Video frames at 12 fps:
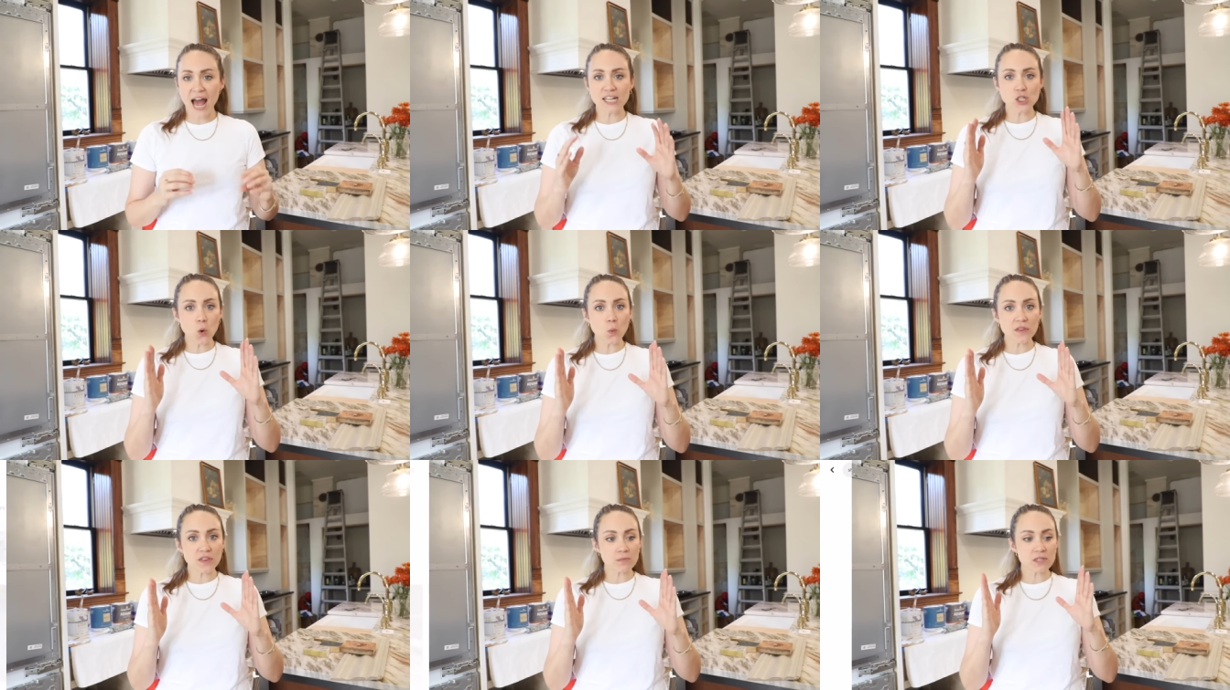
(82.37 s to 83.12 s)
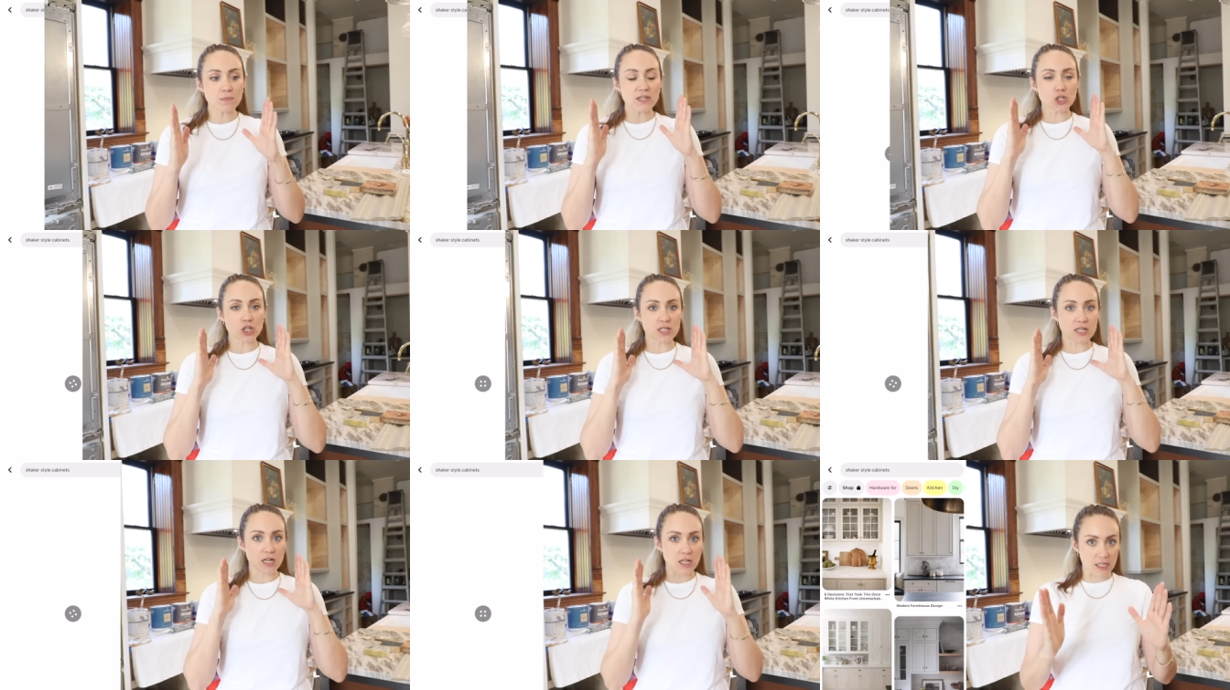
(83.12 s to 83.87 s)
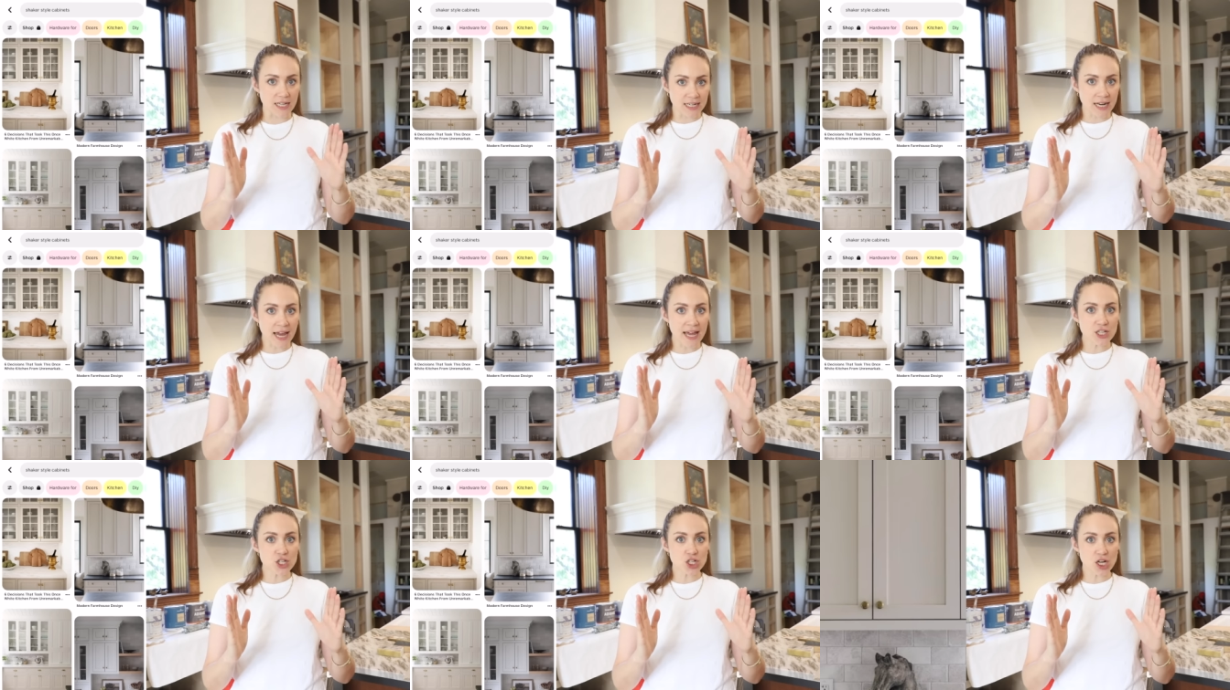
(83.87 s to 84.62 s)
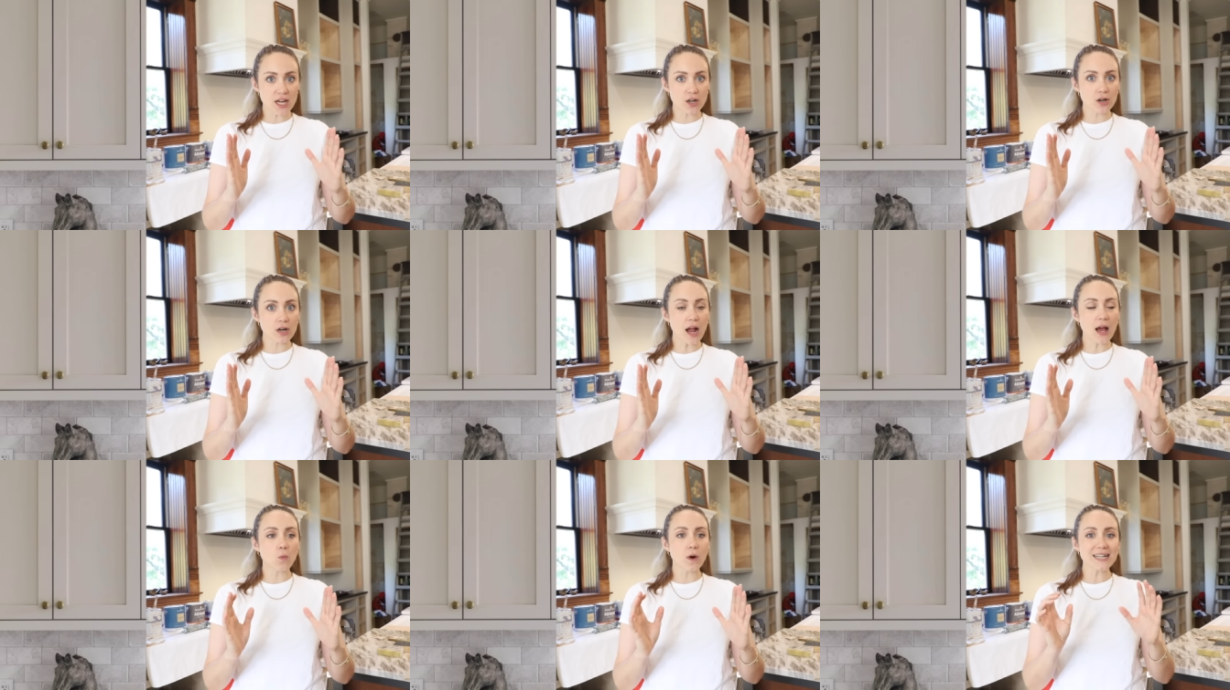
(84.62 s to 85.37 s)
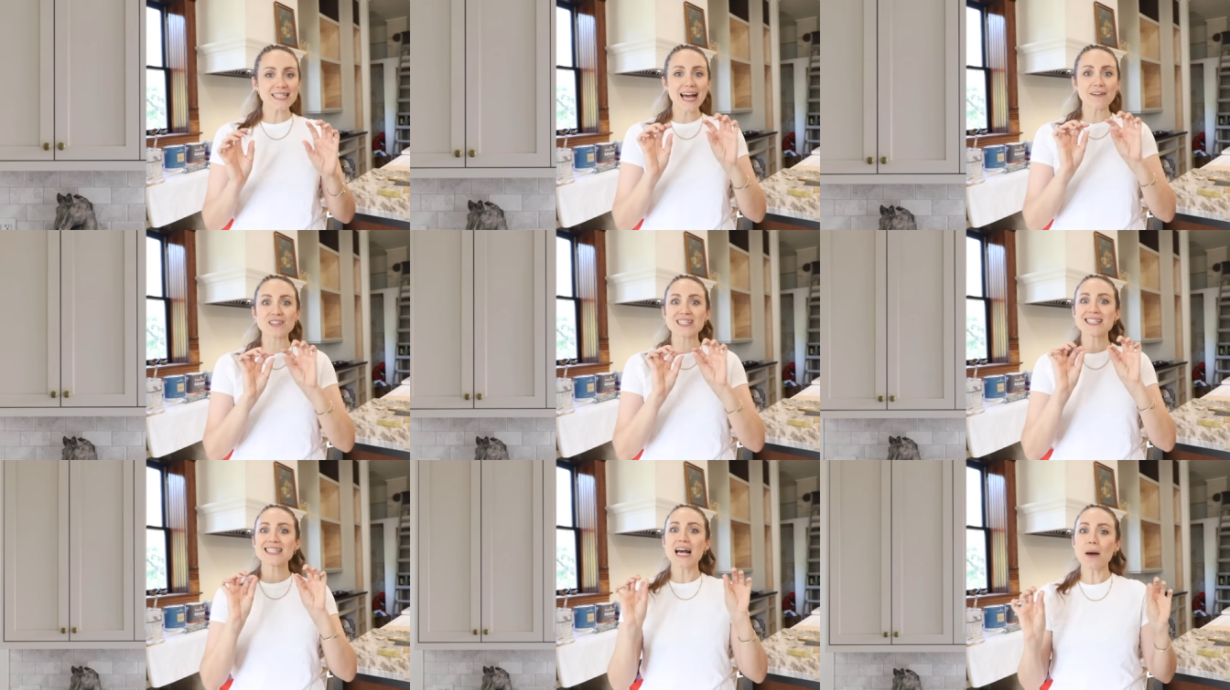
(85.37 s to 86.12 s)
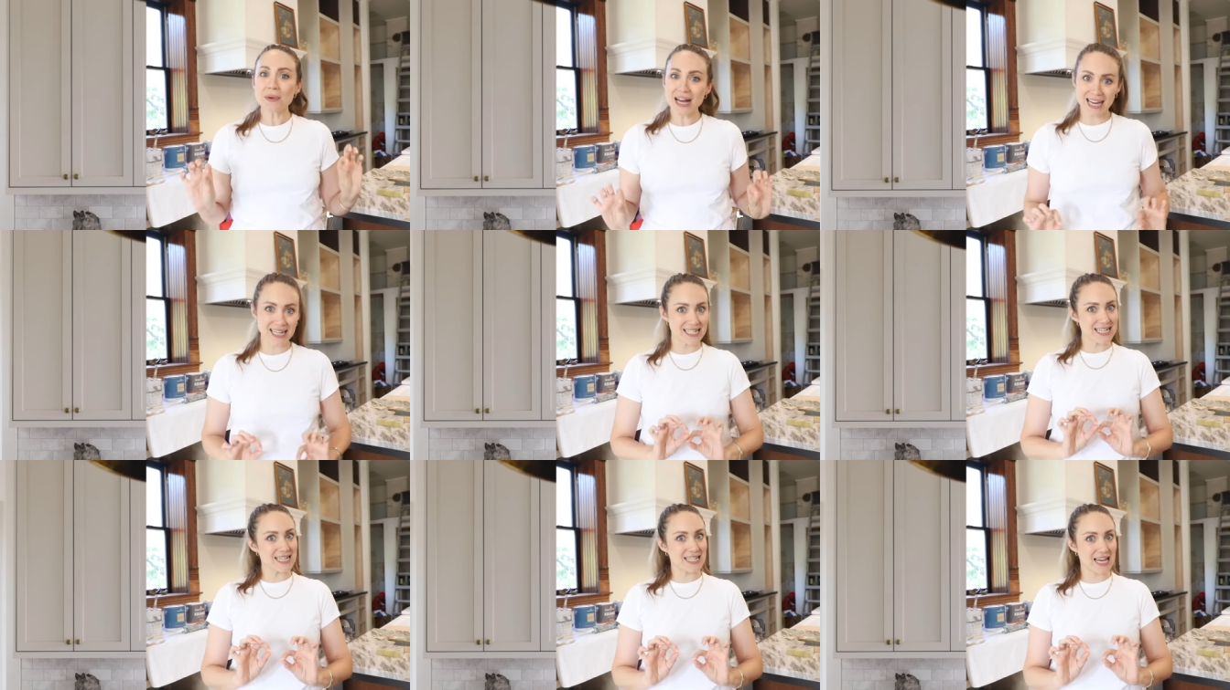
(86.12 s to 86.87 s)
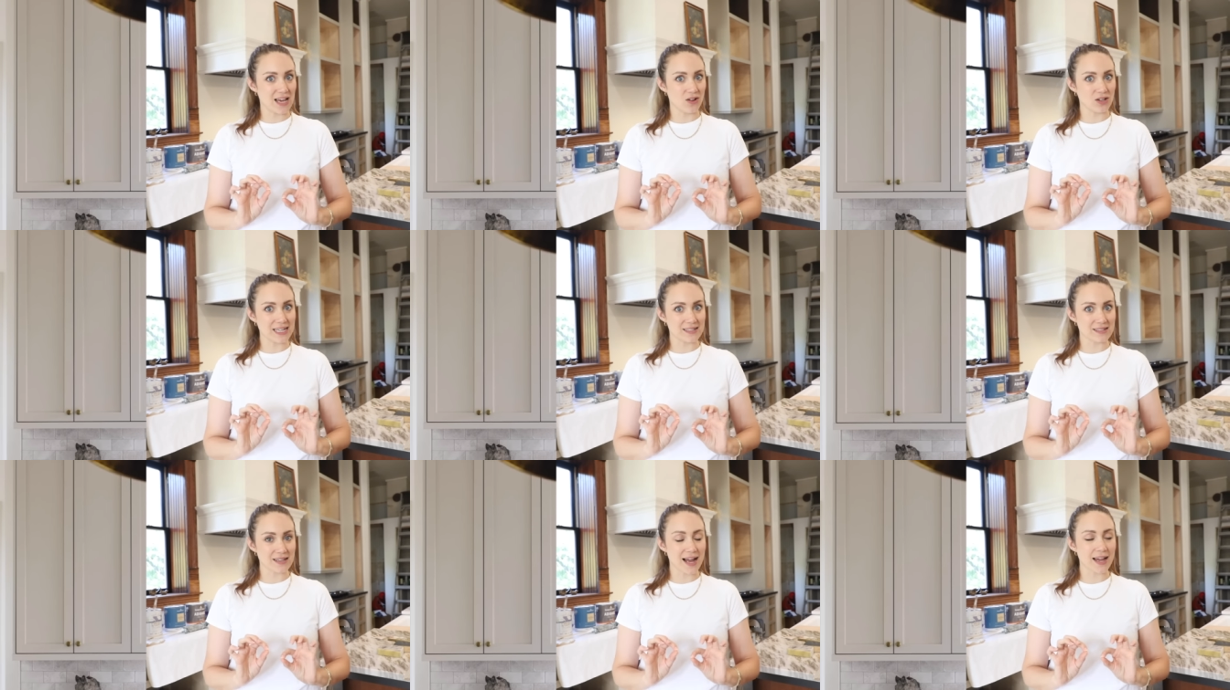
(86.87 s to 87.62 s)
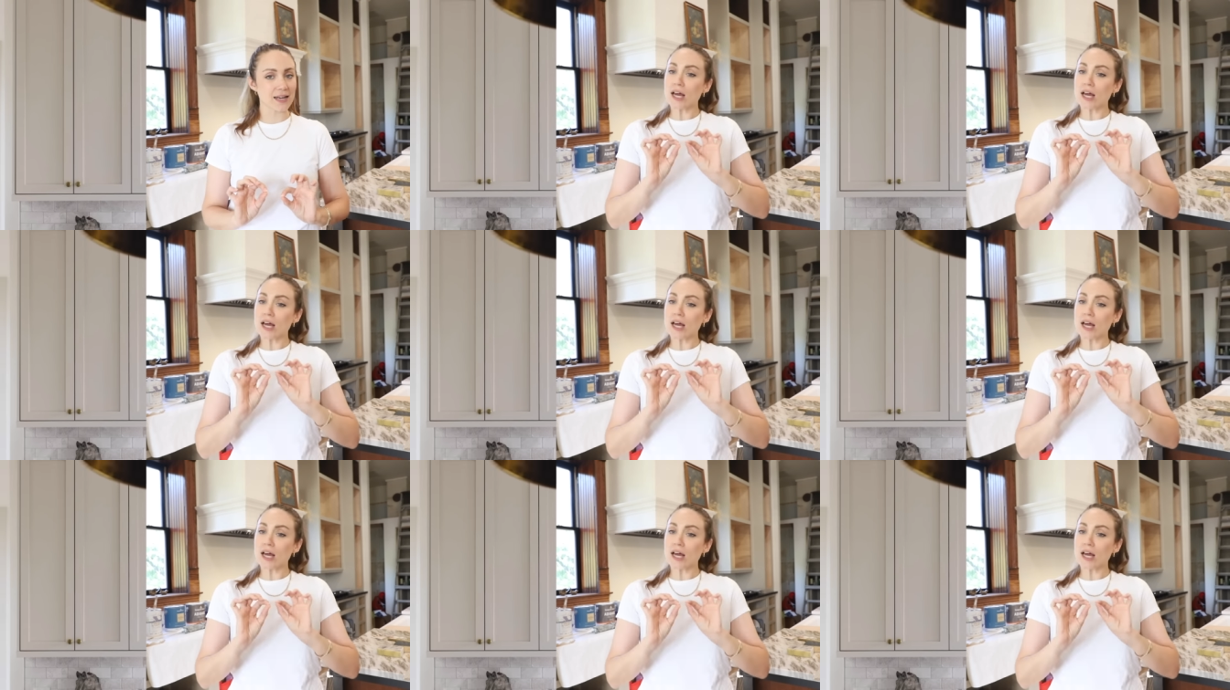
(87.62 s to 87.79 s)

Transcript: I don't want them to be just a clean edge shaker. I want it to have some kind of detail inside.